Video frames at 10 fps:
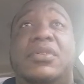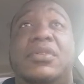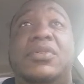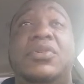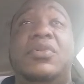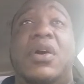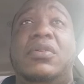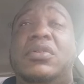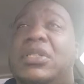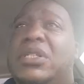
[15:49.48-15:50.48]
You
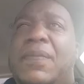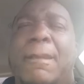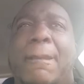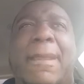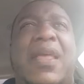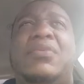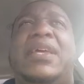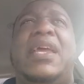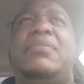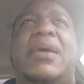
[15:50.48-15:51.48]
know, they don't
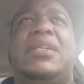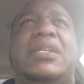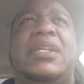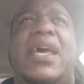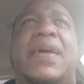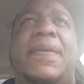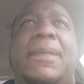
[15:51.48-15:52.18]
care about none of that.